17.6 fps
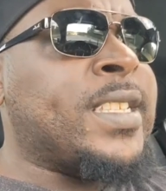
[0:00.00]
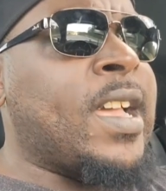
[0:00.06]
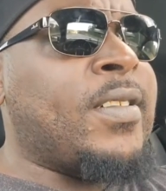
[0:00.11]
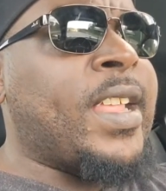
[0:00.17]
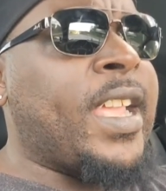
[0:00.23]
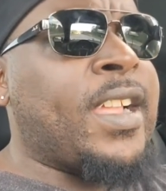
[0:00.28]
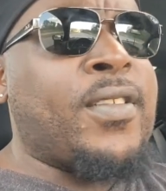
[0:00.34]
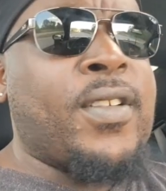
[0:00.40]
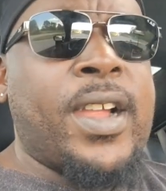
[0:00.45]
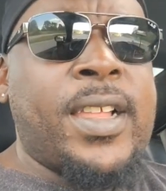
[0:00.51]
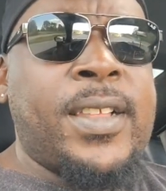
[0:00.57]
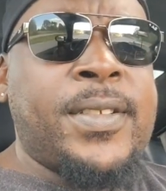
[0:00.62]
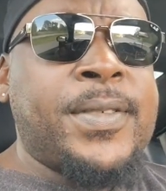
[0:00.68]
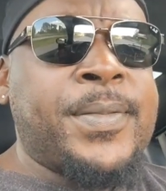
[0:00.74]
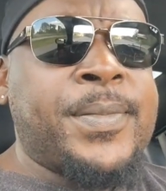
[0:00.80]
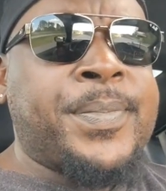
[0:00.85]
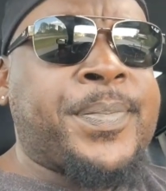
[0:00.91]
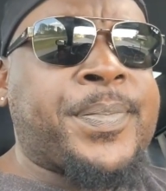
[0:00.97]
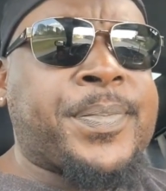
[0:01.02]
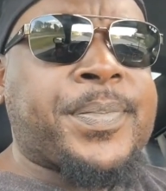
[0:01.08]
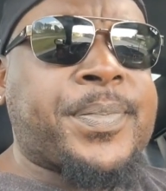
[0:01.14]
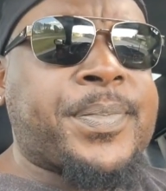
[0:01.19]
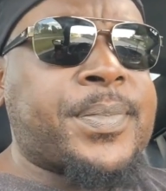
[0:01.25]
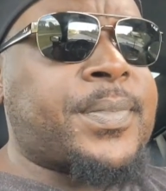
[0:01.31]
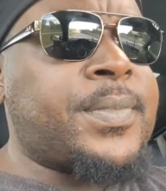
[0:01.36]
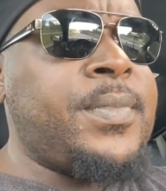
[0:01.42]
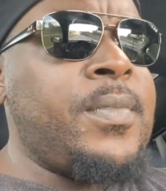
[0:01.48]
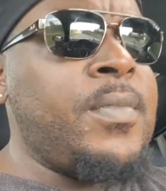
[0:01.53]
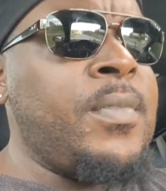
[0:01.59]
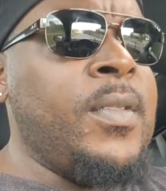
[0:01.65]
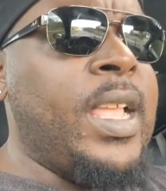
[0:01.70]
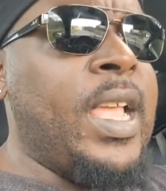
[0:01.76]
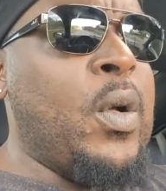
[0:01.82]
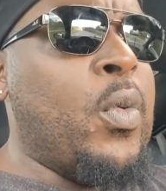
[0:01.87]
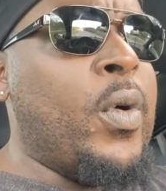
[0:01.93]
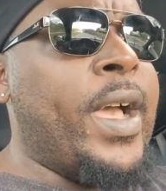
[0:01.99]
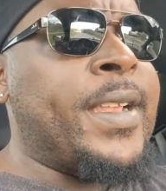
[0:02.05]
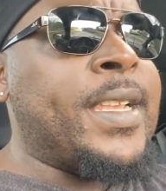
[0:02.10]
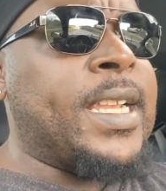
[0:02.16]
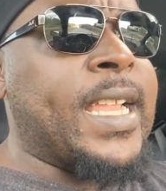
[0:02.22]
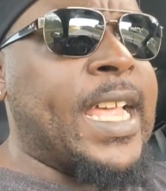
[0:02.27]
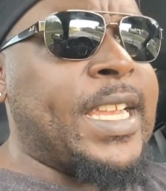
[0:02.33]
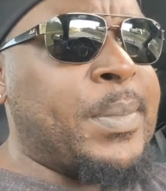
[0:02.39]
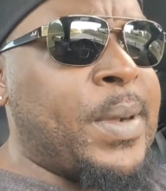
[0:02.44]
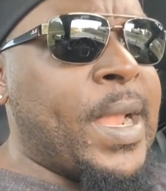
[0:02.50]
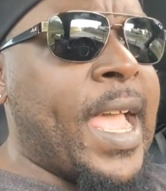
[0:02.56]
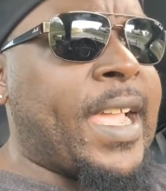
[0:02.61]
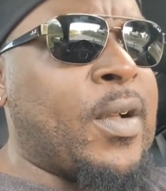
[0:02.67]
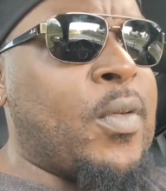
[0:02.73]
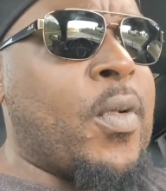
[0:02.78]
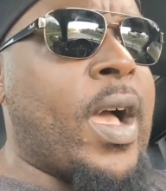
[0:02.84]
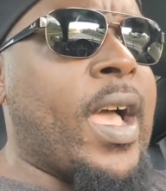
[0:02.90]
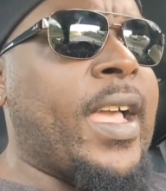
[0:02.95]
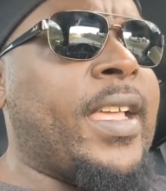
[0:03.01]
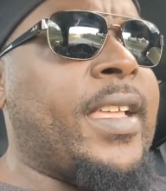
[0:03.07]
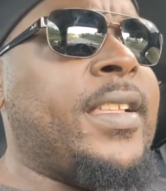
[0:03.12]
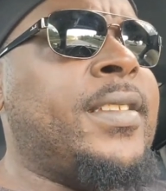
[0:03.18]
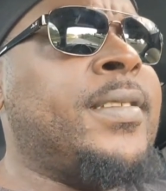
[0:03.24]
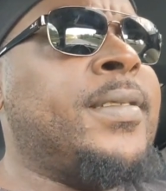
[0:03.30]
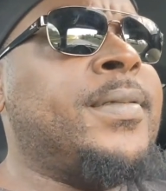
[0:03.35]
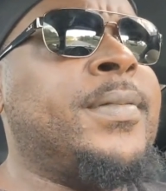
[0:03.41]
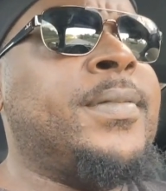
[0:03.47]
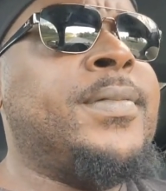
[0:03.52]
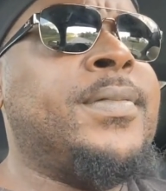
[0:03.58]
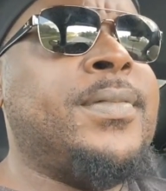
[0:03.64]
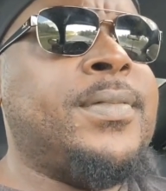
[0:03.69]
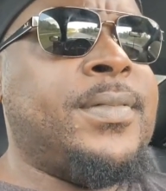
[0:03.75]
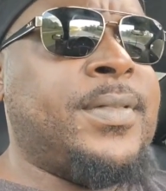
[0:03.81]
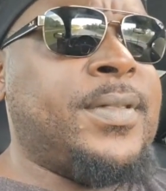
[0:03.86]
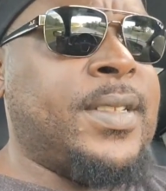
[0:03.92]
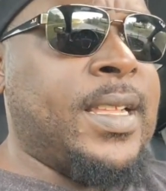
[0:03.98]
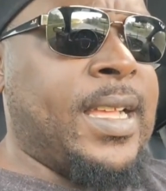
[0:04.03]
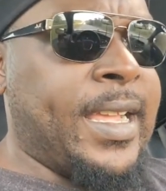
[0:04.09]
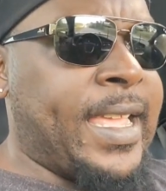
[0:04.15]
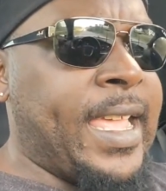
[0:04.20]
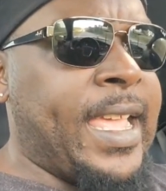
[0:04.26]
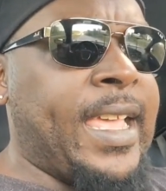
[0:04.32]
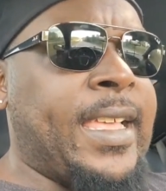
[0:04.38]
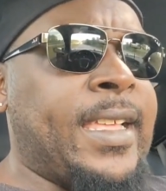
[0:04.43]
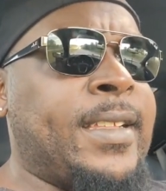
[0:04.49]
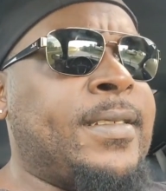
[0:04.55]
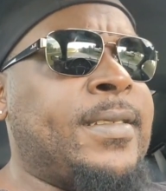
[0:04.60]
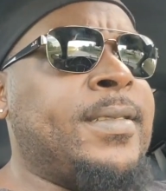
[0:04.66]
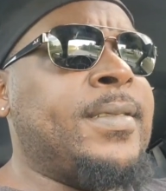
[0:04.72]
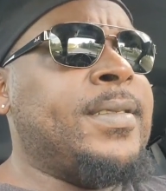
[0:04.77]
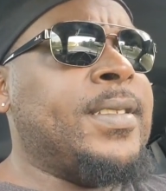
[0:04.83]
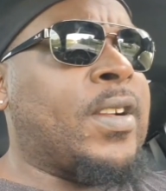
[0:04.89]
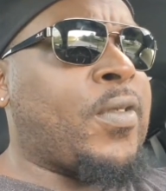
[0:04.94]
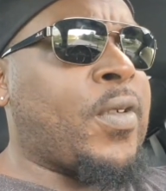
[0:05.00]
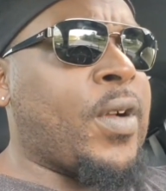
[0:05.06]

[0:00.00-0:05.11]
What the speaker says: all that great. It wasn't. A lot of black and white. Again, the